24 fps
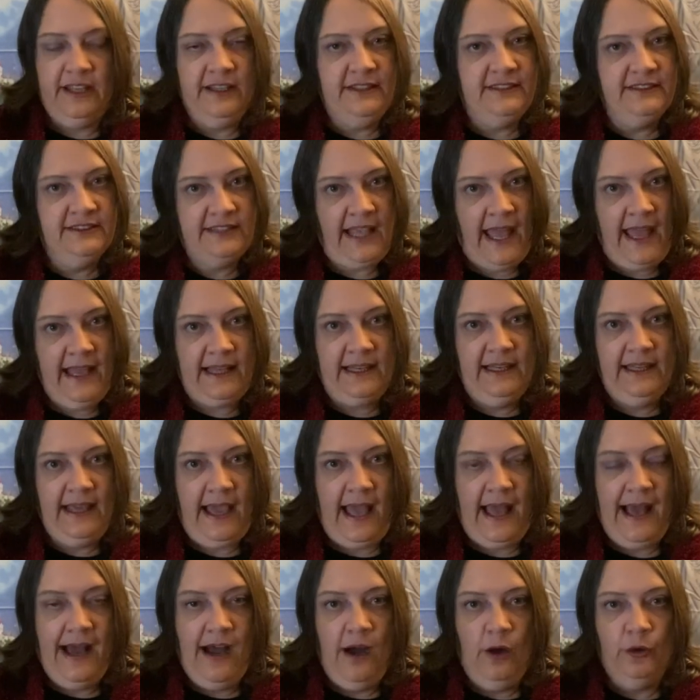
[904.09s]
exactly
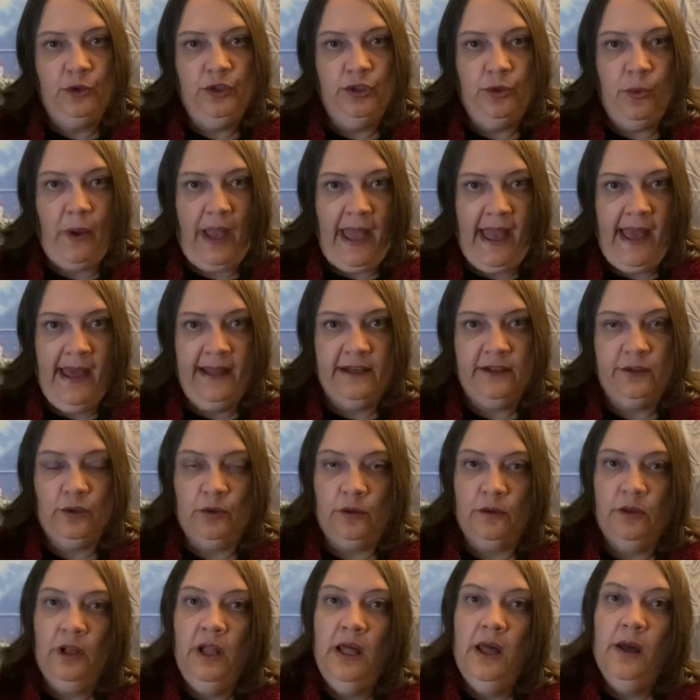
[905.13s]
how you
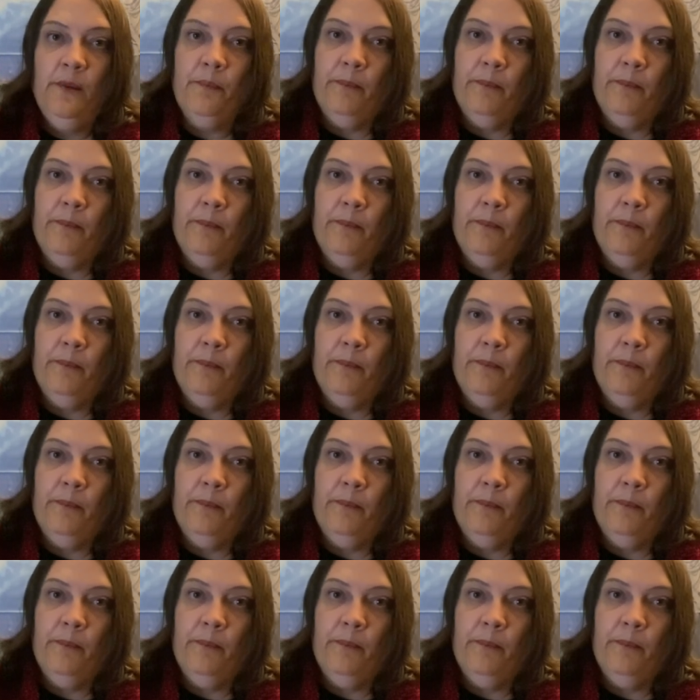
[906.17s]
handle